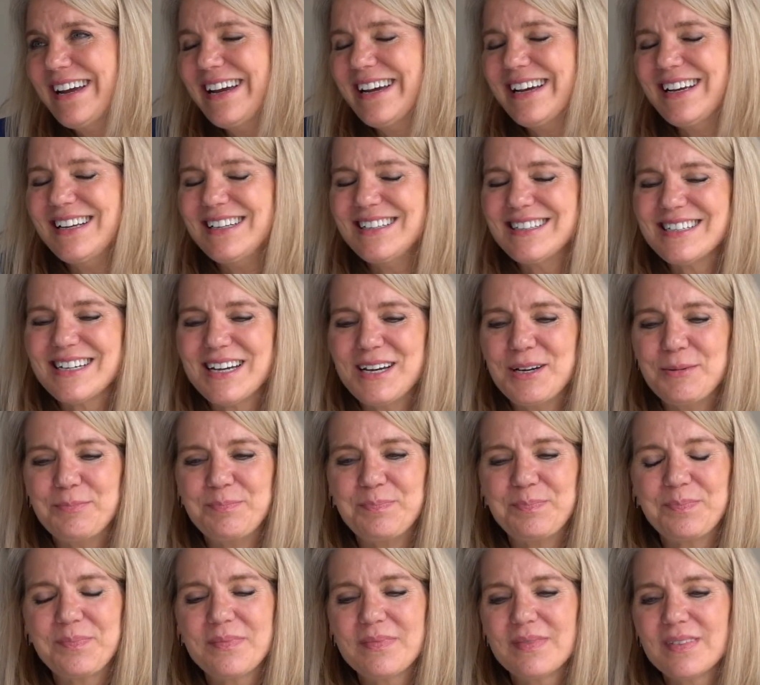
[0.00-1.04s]

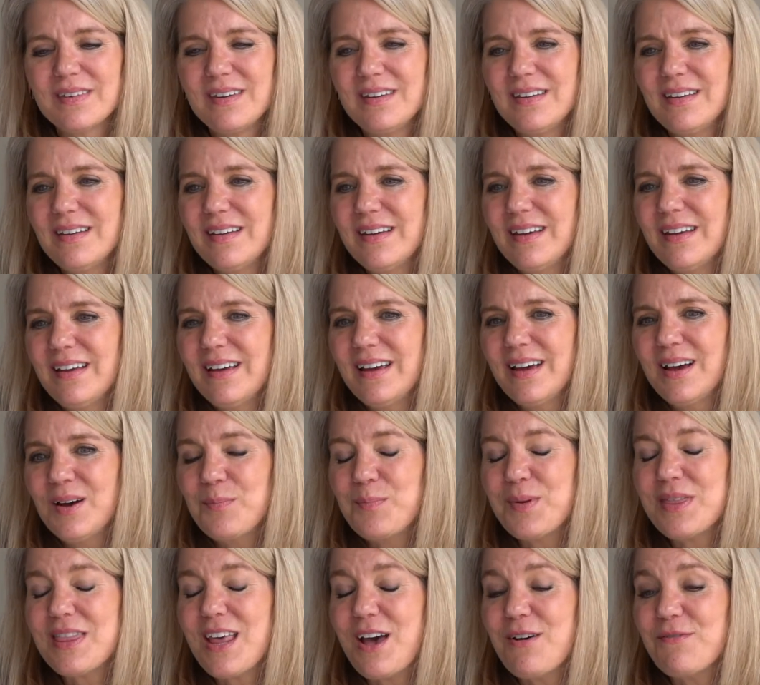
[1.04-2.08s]
And
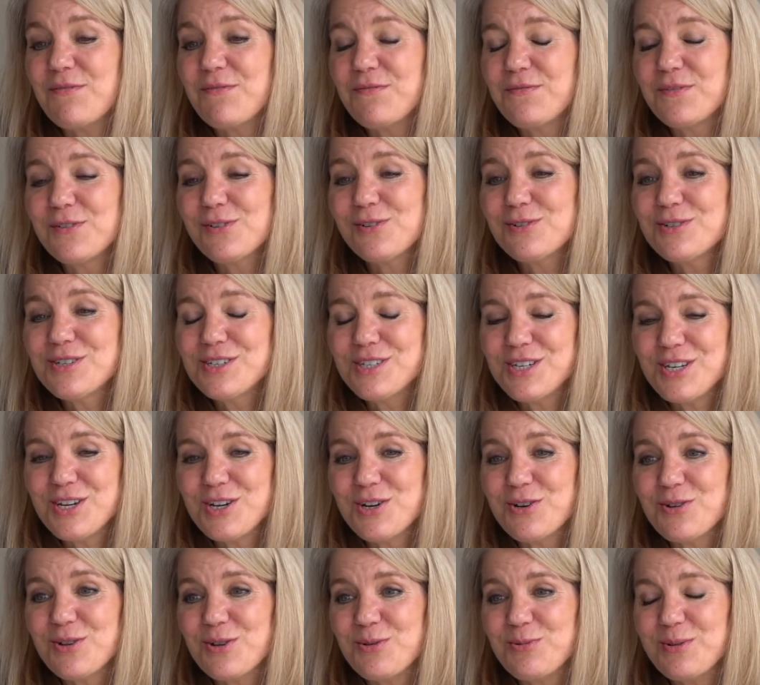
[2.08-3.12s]
but that first
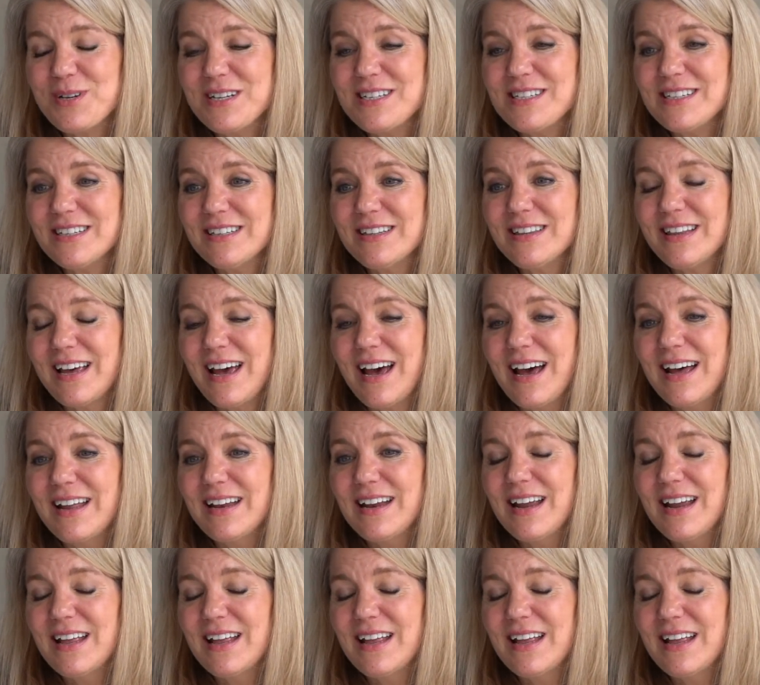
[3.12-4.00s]
year that we did that,